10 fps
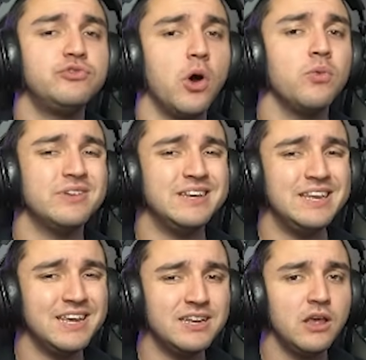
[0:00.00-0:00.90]
you don't
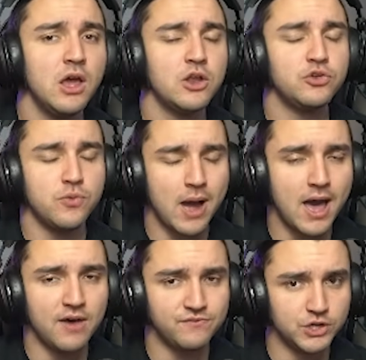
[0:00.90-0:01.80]
need to
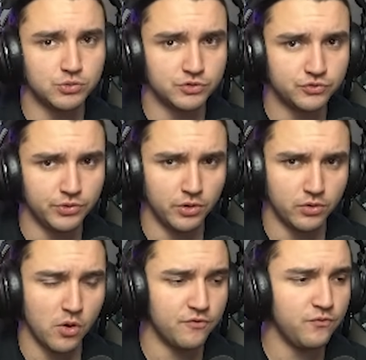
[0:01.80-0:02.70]
have Visual
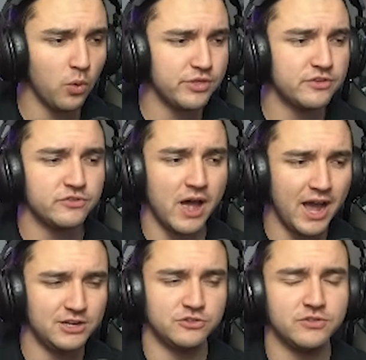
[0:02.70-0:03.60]
Studio Code for this.
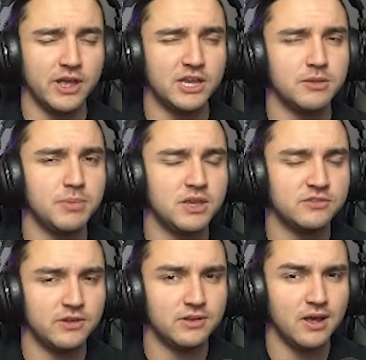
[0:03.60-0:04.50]
I just like it
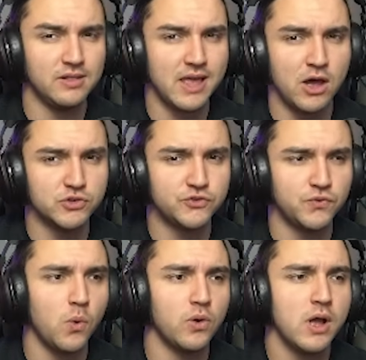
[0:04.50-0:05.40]
because it
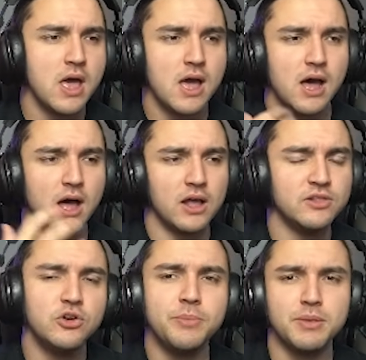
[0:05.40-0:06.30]
allows for
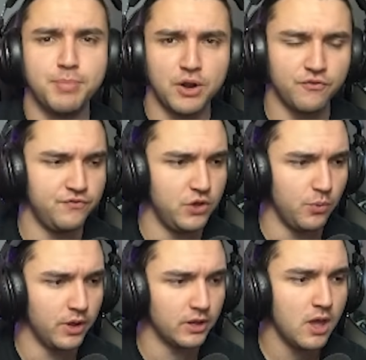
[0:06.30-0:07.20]
a little bit better
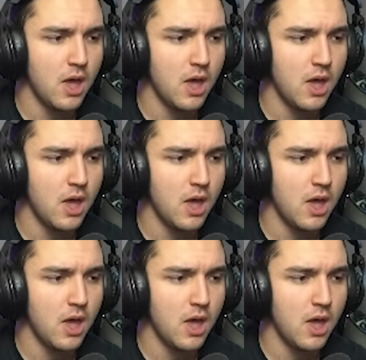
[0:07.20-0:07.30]
viewing.